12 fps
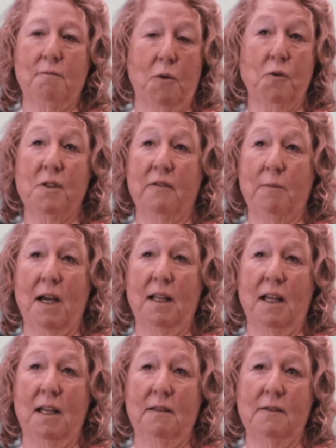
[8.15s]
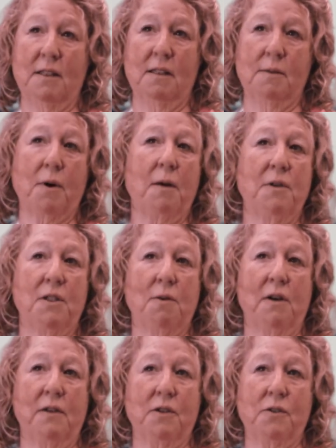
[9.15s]
most of my life since probably
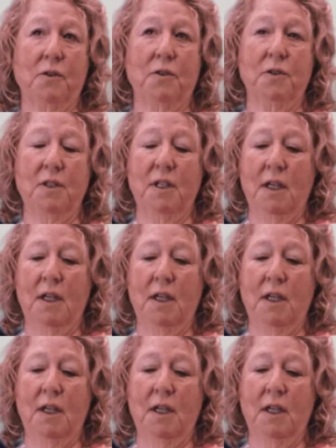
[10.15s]
12 years old.